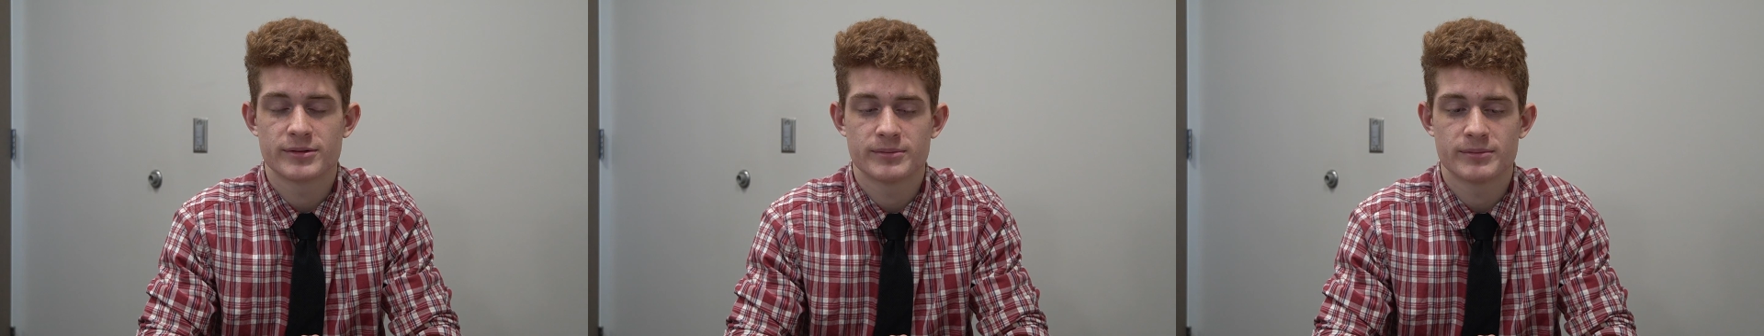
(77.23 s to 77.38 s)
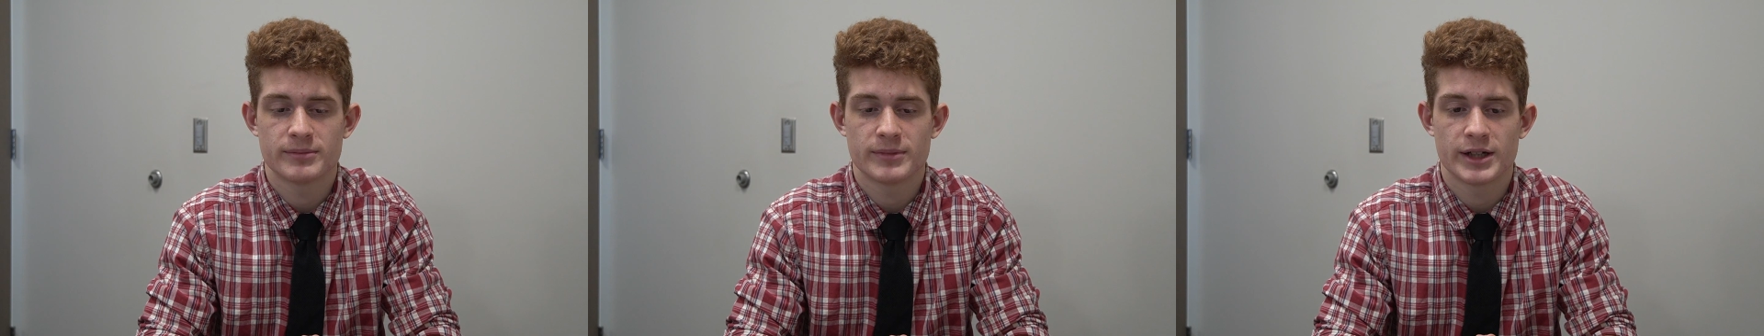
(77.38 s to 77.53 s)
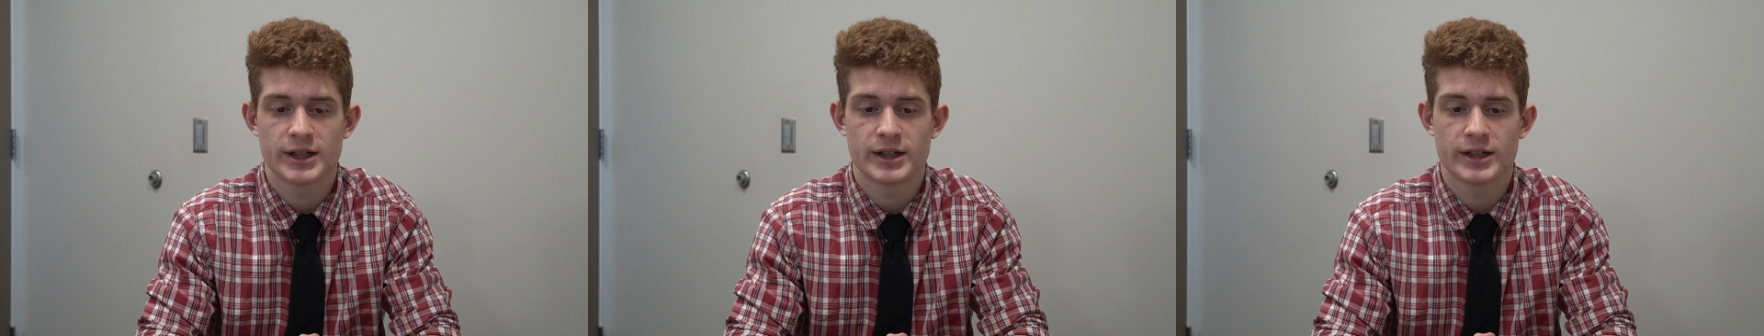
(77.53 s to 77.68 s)

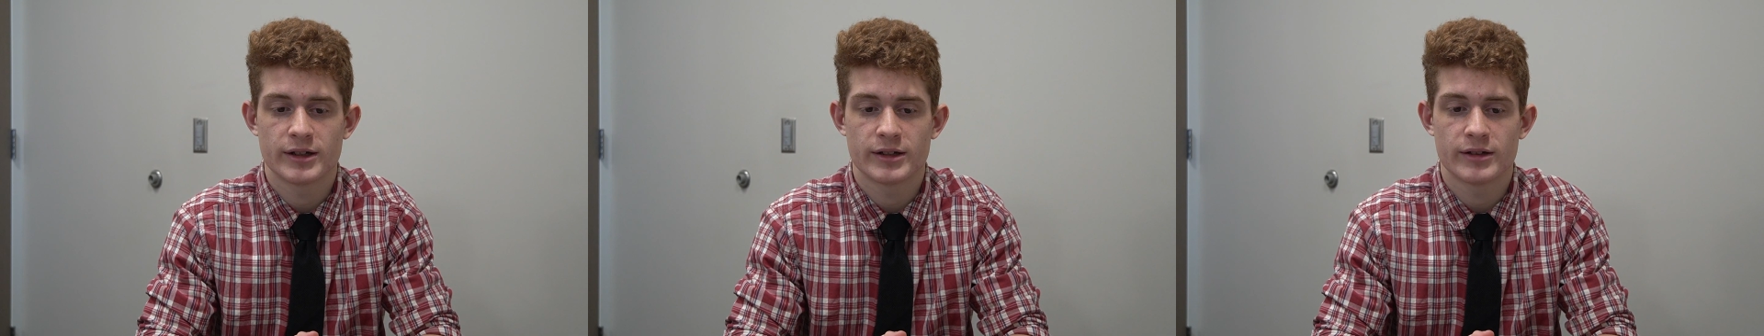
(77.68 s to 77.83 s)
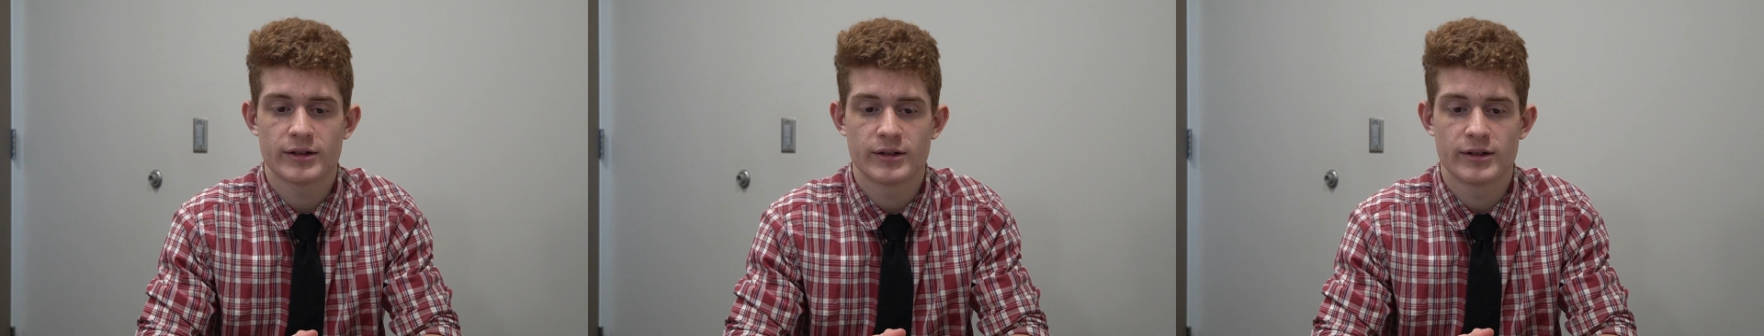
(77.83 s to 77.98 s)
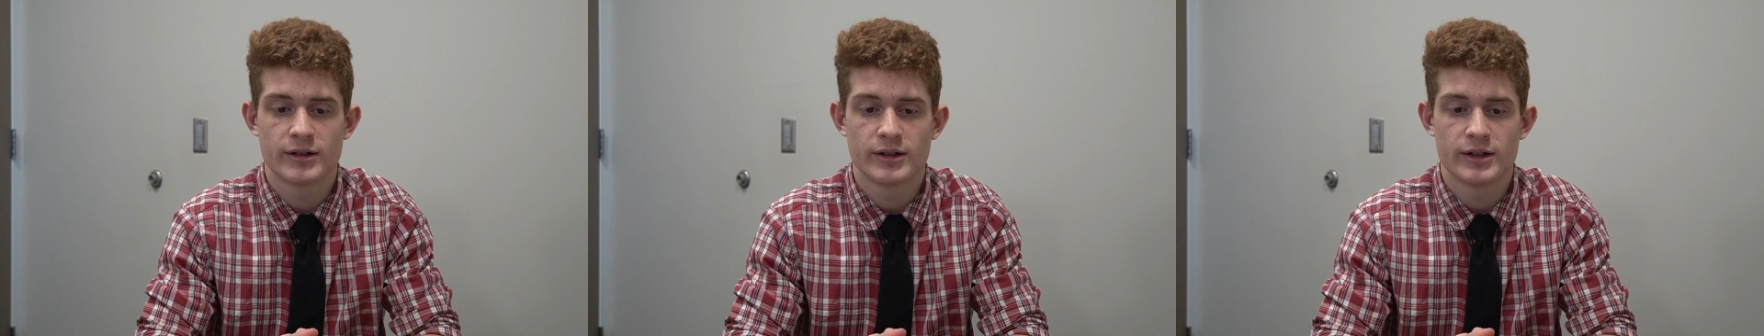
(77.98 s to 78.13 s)
My
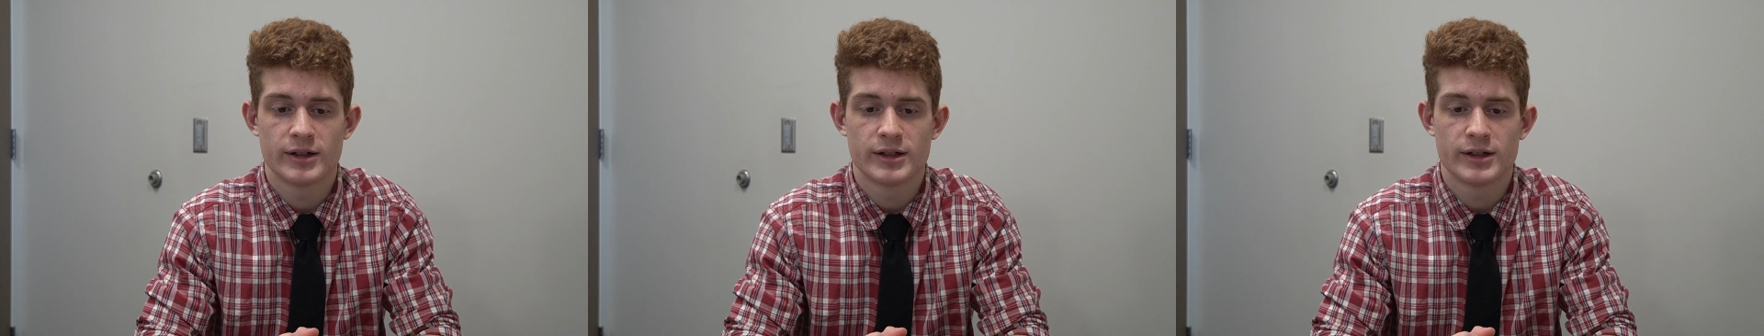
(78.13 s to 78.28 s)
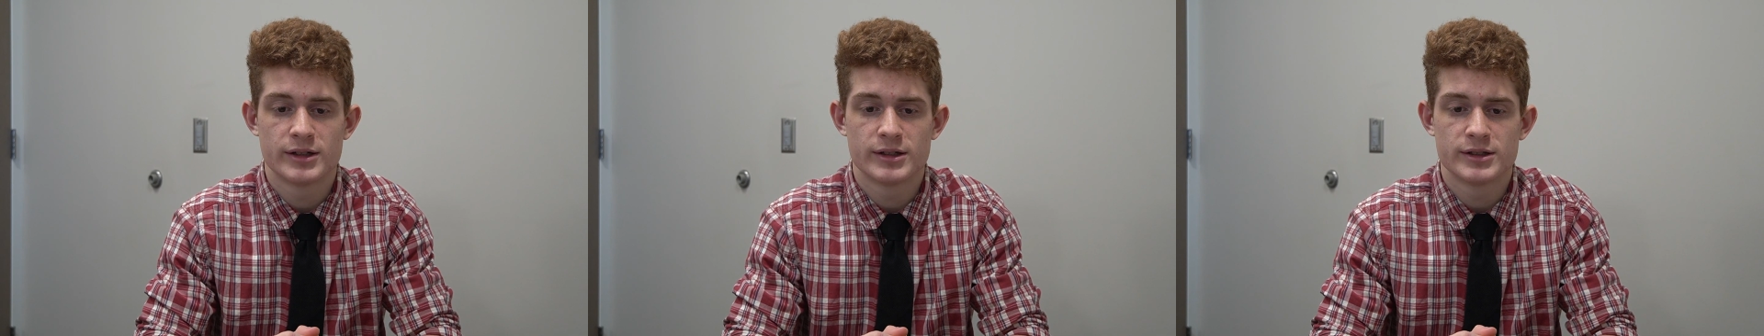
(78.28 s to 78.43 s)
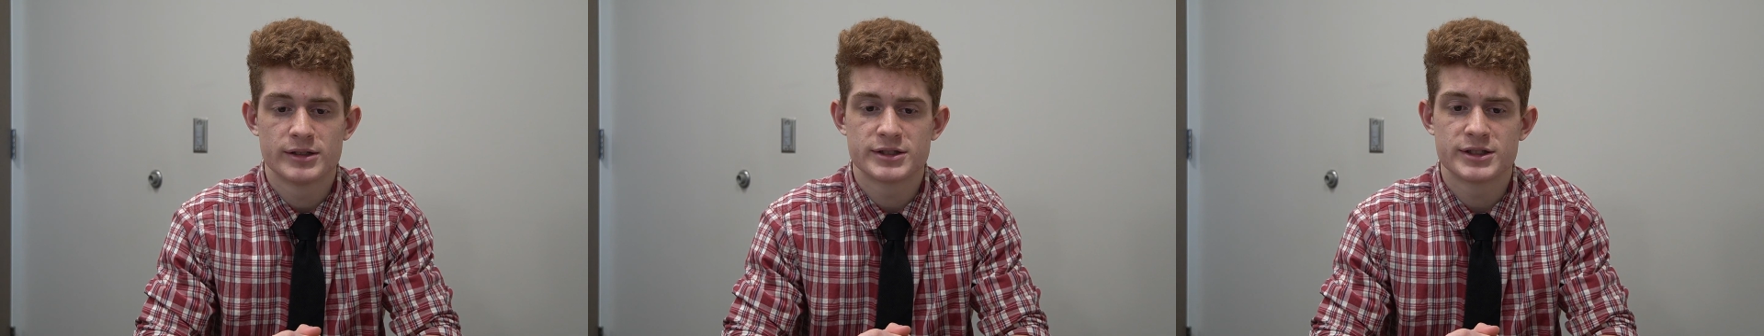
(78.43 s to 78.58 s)

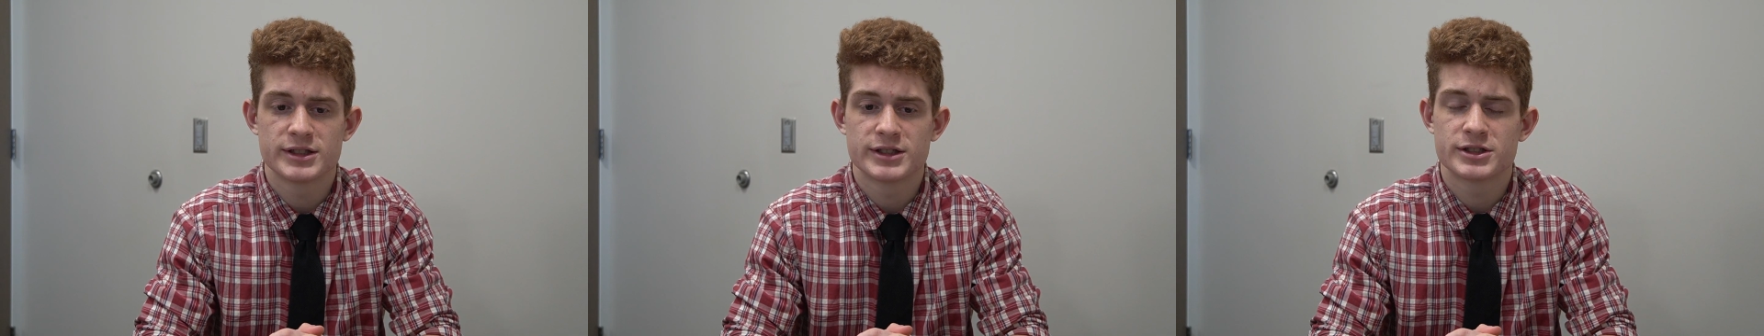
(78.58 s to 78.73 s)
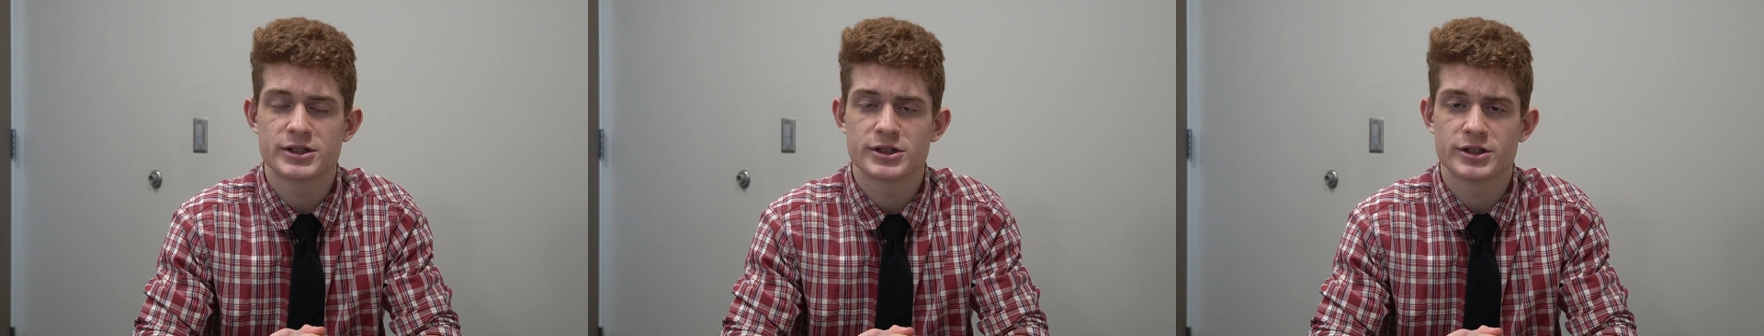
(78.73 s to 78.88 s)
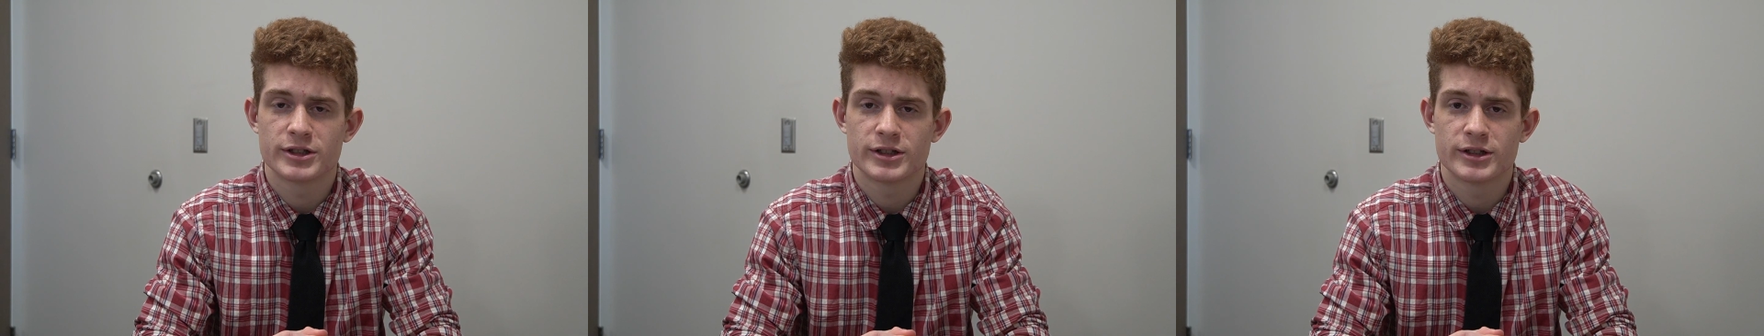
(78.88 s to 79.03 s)

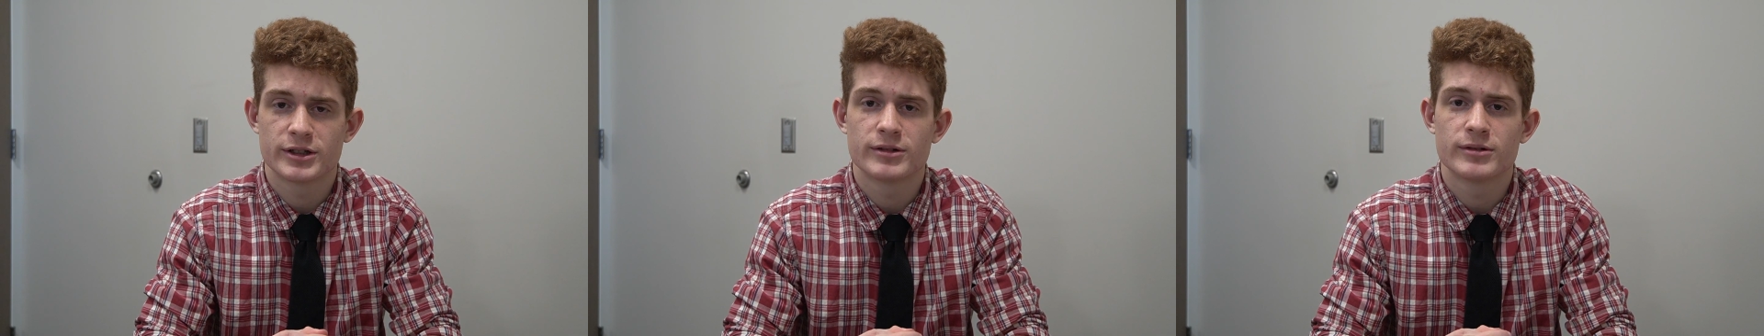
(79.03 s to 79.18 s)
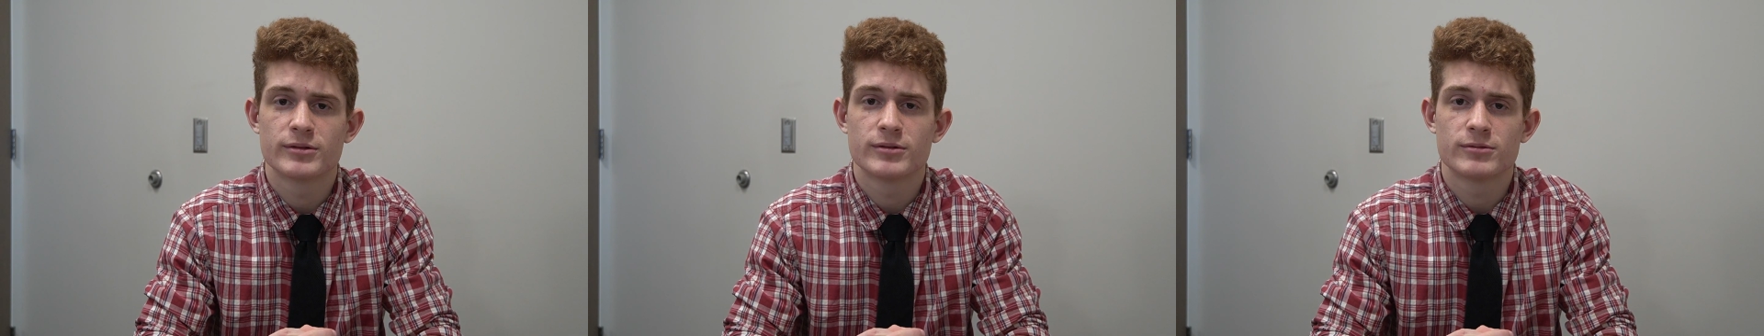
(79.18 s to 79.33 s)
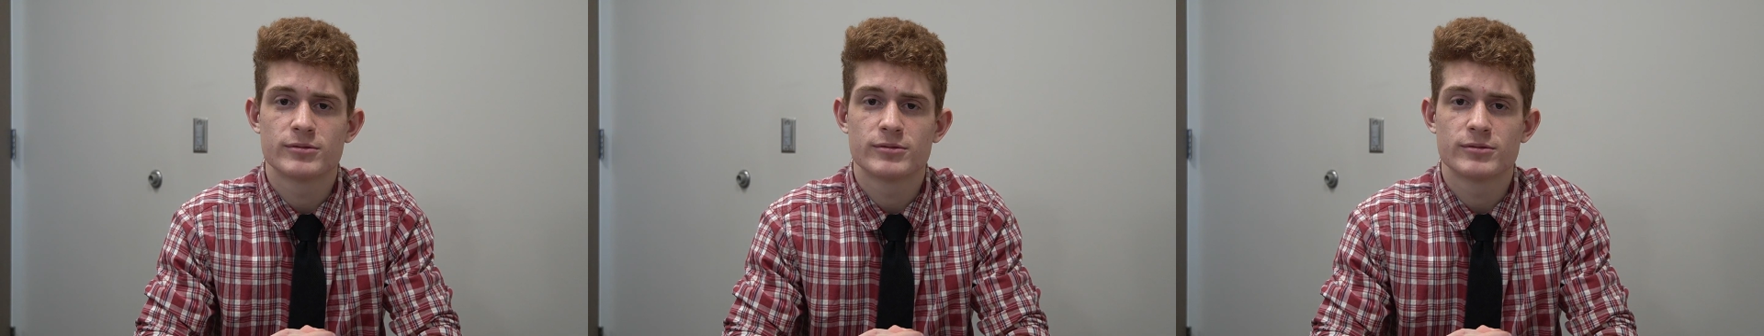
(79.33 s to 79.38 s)
sister